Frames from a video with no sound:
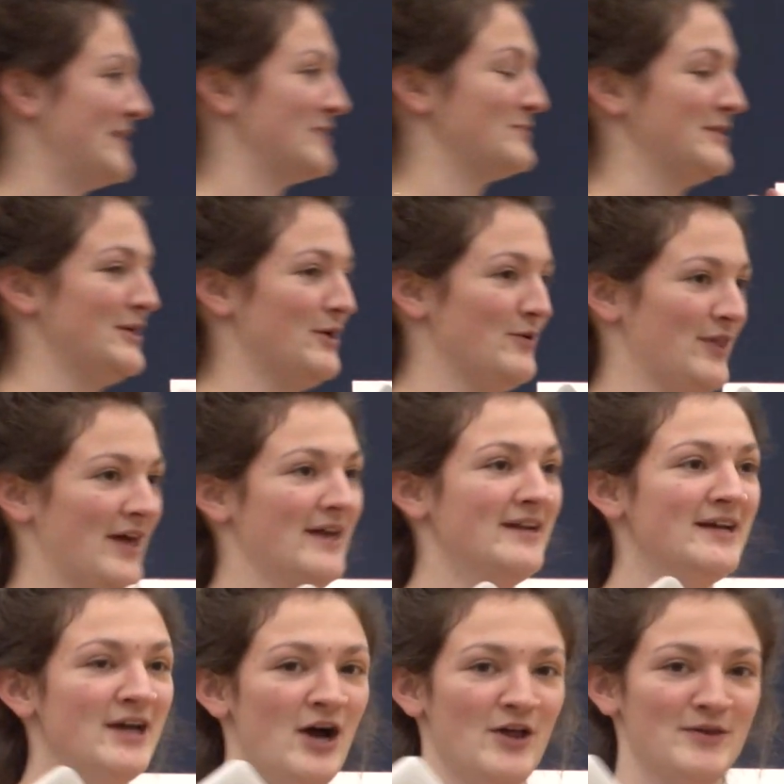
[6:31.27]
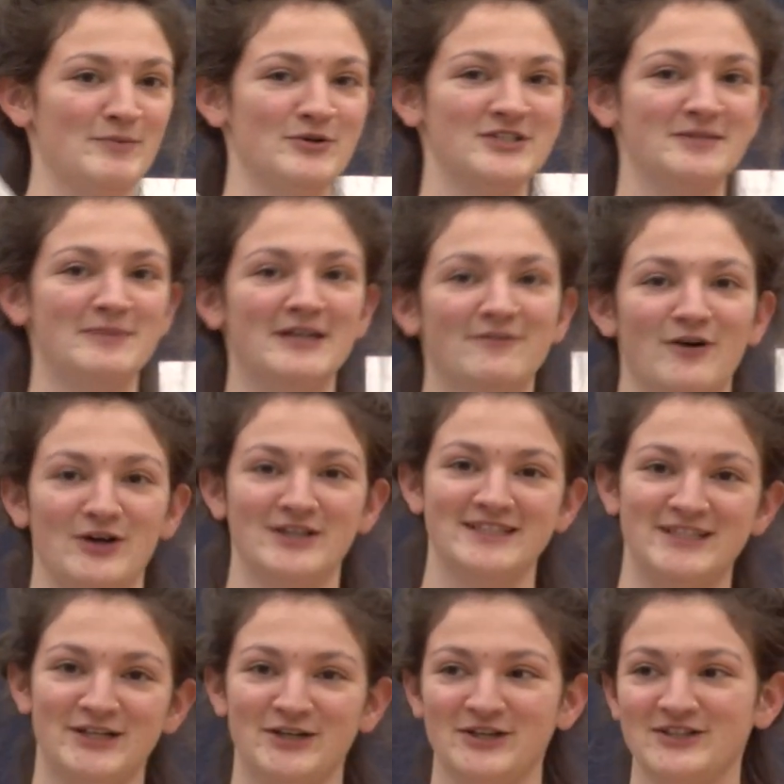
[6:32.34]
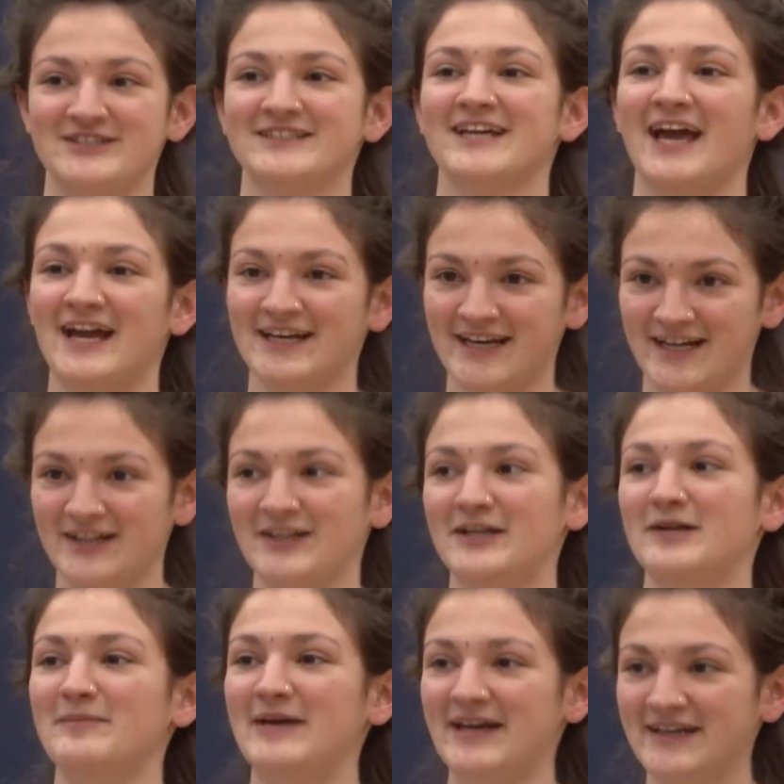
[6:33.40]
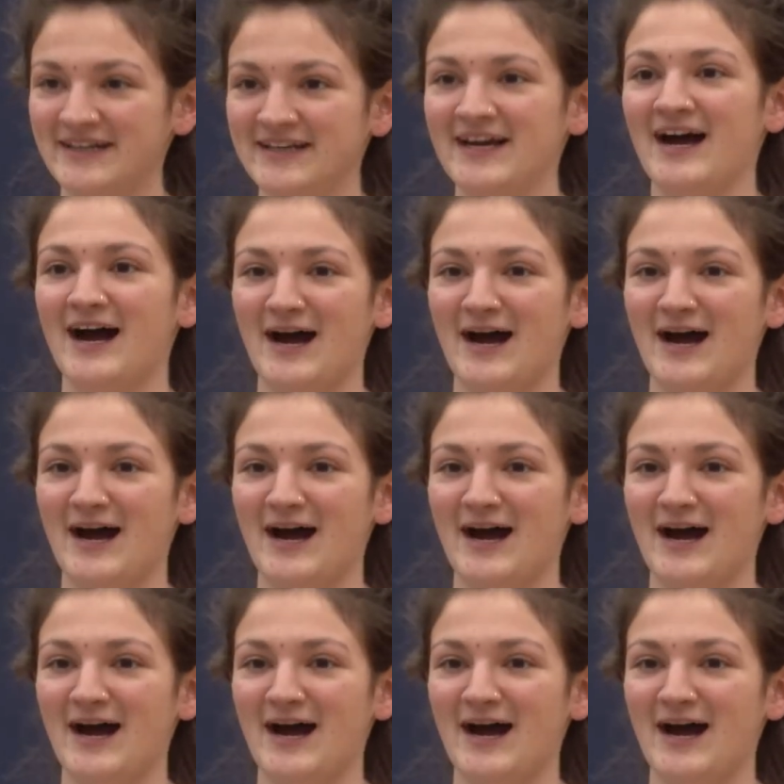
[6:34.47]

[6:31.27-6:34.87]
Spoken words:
because we know that the most committed volunteers can get a little bit